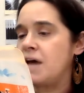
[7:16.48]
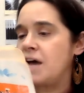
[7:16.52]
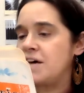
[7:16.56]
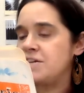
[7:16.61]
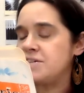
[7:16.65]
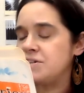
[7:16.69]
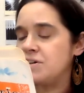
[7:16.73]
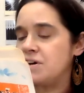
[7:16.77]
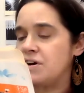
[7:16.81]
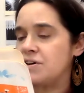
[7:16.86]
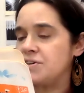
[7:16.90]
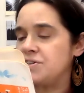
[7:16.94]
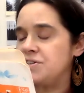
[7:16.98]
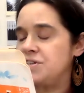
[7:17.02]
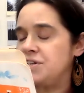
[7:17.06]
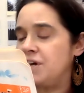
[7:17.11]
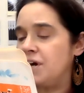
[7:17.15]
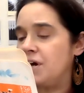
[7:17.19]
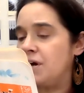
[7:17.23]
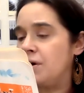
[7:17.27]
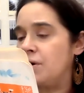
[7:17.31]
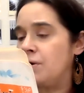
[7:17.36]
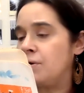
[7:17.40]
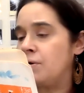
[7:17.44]
As an
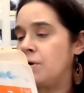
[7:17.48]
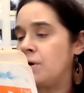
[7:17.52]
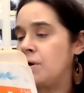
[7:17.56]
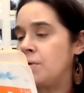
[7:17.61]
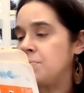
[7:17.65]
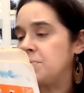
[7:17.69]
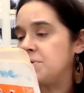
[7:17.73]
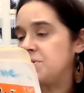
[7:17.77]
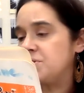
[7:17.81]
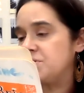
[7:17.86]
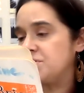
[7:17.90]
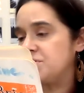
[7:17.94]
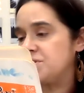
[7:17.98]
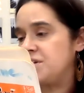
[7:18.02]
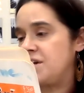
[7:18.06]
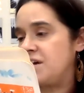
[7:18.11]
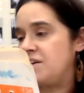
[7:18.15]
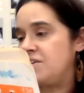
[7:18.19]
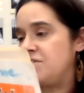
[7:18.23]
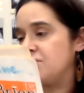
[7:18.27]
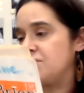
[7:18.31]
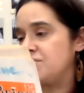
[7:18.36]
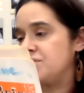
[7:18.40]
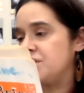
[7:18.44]
RTO, Mitchell
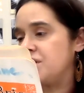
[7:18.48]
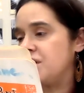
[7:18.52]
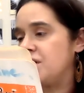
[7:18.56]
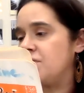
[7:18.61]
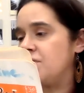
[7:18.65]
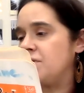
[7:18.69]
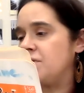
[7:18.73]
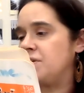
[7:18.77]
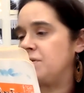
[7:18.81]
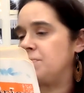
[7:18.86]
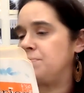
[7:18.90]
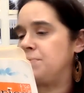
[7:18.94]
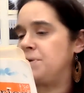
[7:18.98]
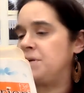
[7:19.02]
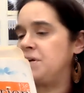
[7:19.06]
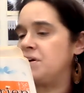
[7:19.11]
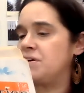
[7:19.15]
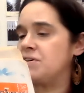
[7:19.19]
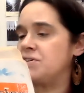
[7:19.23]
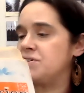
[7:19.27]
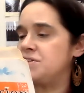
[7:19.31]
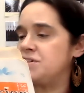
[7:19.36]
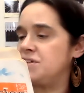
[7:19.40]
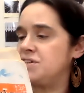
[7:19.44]
Sanders carried the
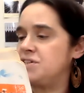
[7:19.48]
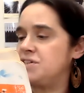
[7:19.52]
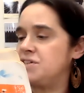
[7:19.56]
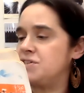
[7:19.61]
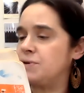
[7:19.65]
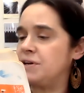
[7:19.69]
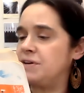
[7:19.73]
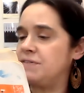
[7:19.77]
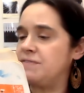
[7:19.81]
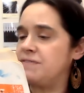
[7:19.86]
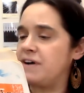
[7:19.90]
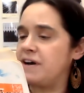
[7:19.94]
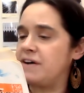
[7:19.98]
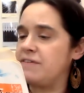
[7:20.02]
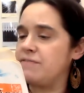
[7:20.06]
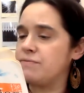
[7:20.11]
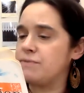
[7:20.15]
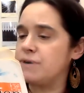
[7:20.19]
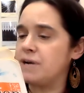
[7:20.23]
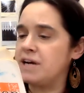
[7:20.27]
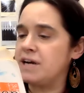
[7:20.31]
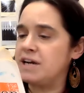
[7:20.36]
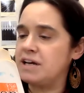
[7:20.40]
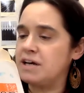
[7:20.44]
PRC 25
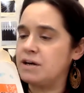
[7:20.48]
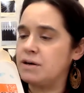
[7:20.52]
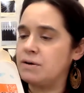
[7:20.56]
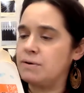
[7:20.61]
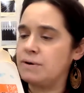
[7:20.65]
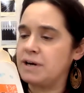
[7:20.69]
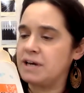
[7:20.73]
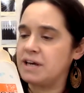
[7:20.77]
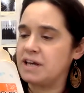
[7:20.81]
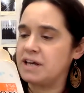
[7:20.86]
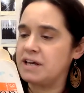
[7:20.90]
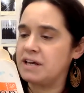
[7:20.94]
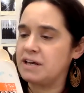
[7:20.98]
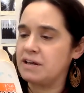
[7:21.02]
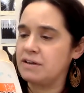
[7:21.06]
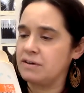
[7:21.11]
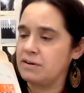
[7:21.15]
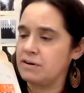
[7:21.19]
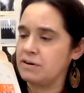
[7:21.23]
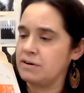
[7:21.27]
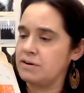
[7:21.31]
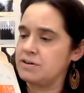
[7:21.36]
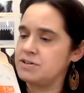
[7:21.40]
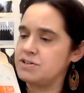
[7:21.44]
radio, a
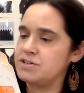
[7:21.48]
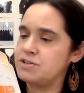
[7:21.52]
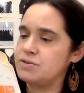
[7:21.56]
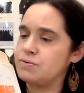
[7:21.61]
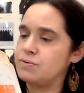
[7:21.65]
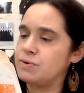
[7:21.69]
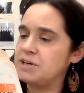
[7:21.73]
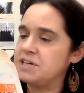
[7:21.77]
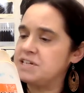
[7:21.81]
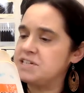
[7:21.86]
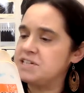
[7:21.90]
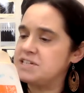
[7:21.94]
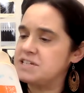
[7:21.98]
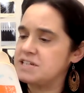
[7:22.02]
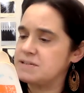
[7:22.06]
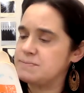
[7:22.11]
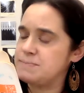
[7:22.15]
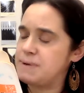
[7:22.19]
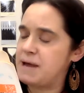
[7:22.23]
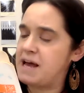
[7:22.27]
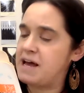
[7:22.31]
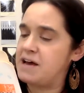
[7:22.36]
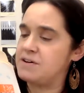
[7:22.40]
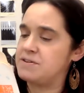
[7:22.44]
killer, 26
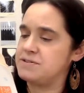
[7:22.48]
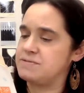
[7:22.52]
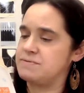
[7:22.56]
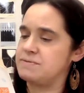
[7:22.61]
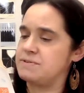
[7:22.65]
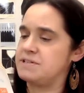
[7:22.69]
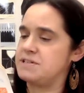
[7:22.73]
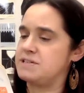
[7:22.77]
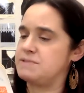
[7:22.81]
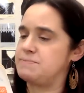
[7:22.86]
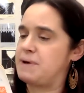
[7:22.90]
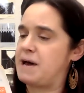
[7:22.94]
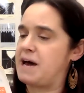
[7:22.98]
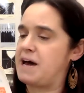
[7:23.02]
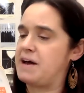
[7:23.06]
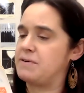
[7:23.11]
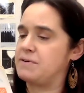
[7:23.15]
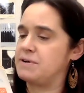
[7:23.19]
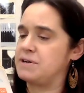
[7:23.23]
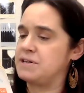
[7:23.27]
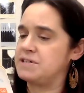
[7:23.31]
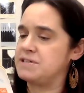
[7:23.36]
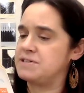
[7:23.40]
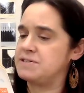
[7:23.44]
pounds with its
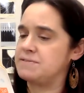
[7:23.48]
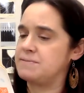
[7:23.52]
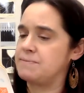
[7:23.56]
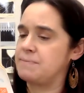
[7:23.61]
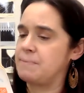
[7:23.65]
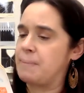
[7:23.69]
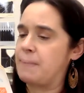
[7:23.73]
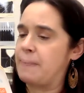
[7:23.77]
batteries.